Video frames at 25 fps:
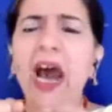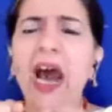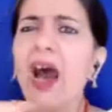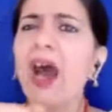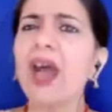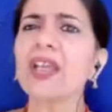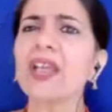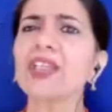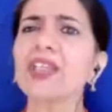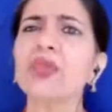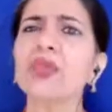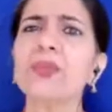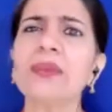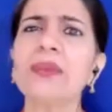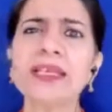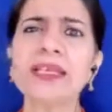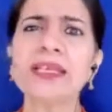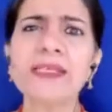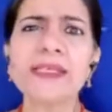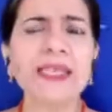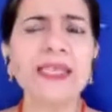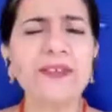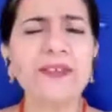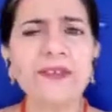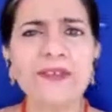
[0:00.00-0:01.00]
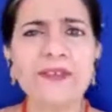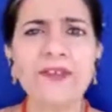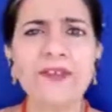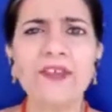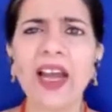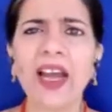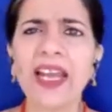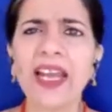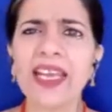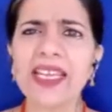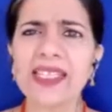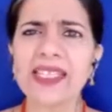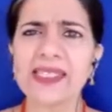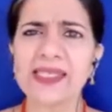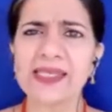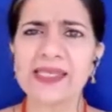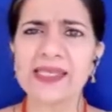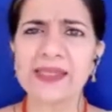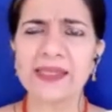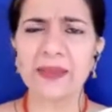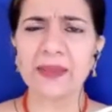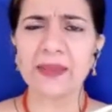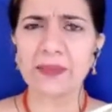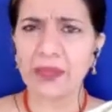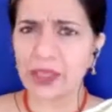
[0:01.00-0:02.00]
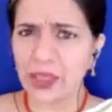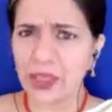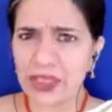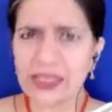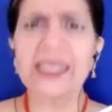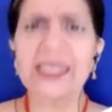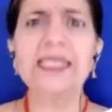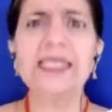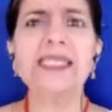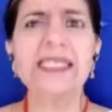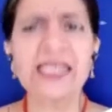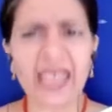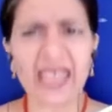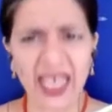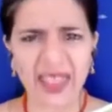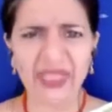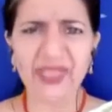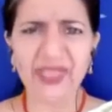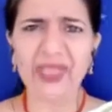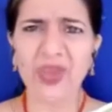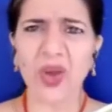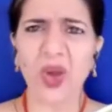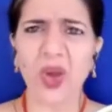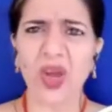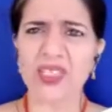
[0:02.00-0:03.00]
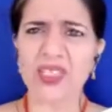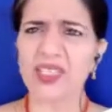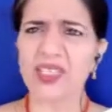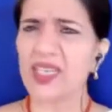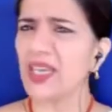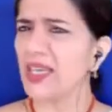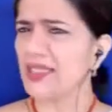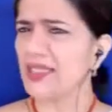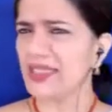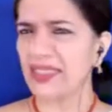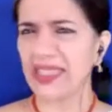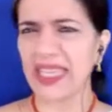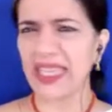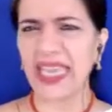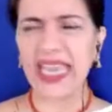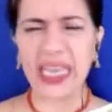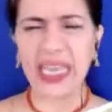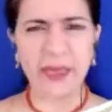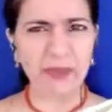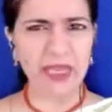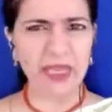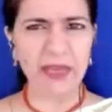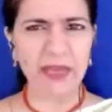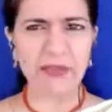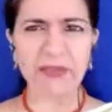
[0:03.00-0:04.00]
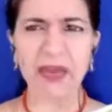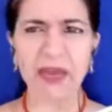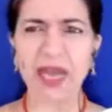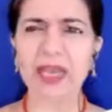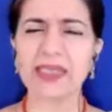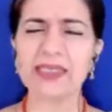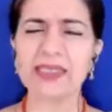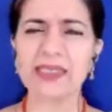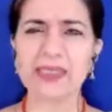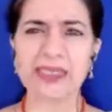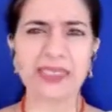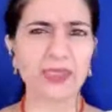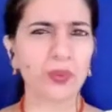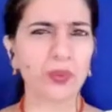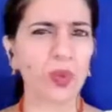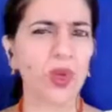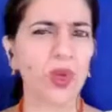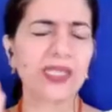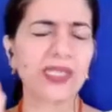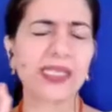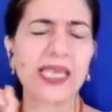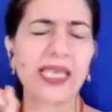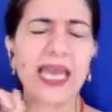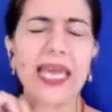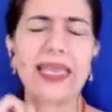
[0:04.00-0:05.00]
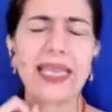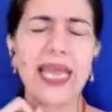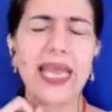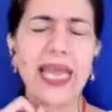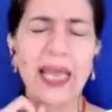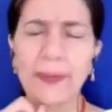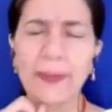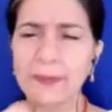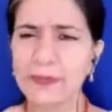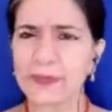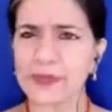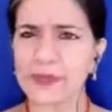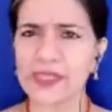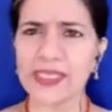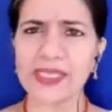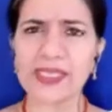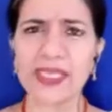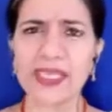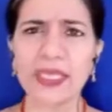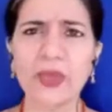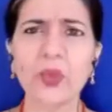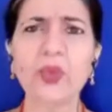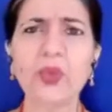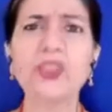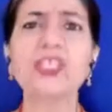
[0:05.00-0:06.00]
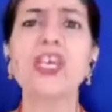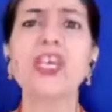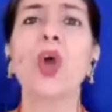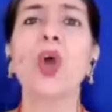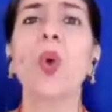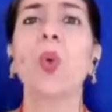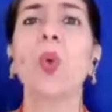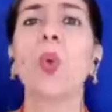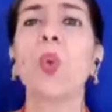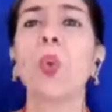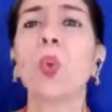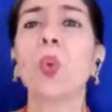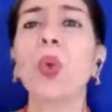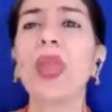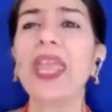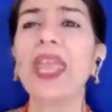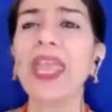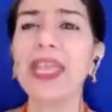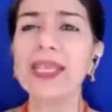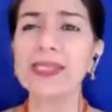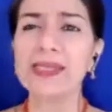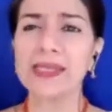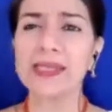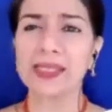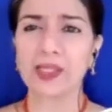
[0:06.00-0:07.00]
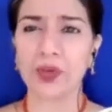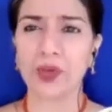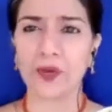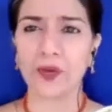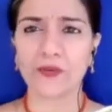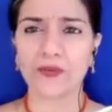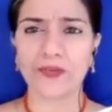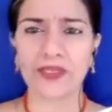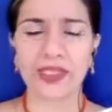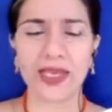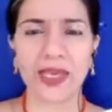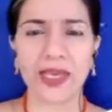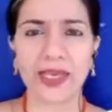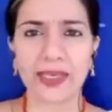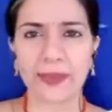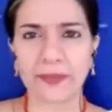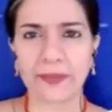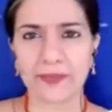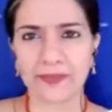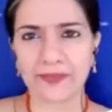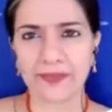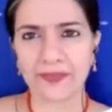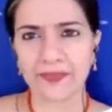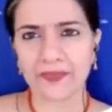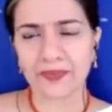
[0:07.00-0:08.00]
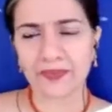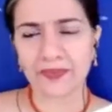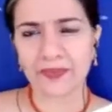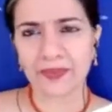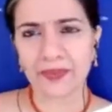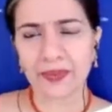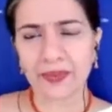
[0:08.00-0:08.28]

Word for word: arguments and fights because the son thought that helping muggles was an absolute waste of time.